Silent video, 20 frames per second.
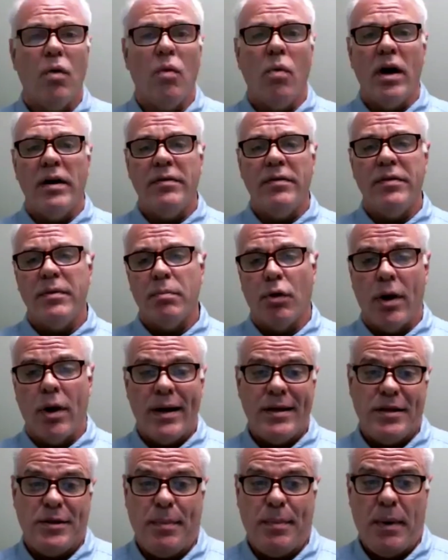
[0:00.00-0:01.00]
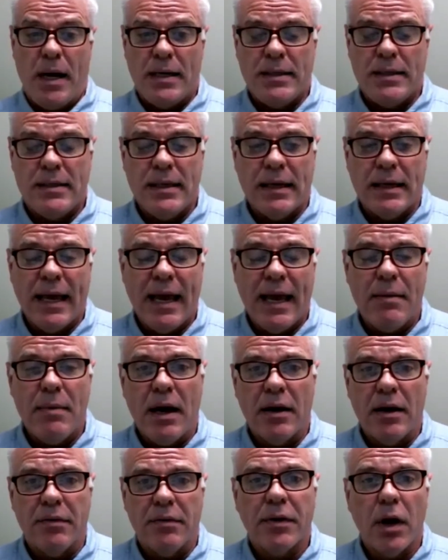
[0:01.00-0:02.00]
one of the bright spots that came
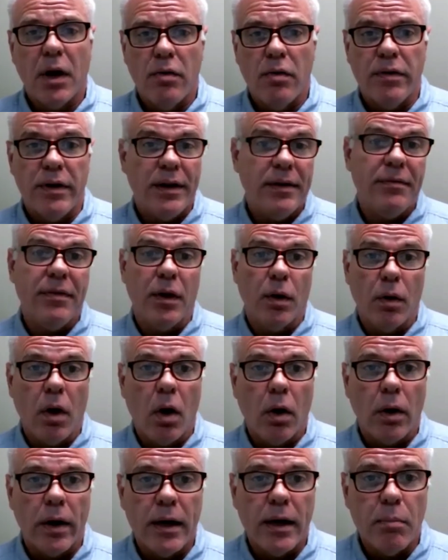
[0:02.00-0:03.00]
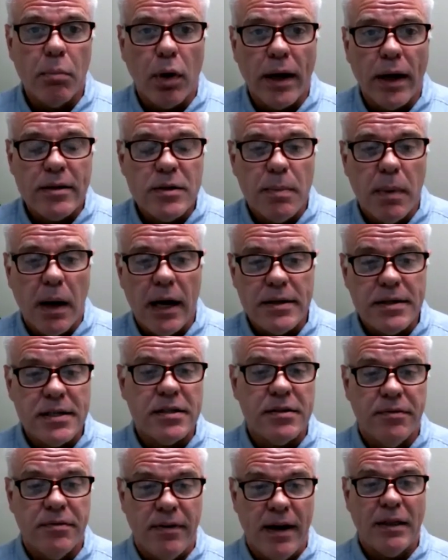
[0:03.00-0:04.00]
out of COVID, if there are any bright spots,
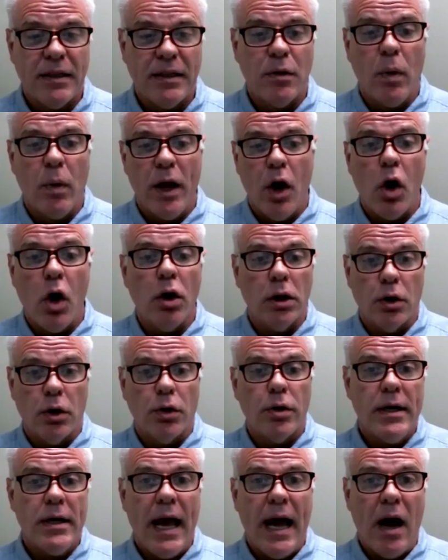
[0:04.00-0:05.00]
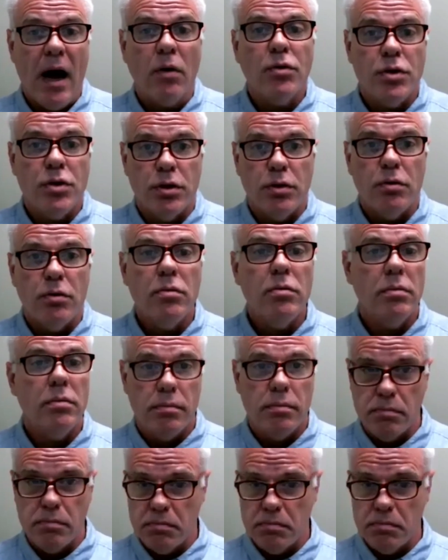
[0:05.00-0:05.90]
is the fact that we all learned how to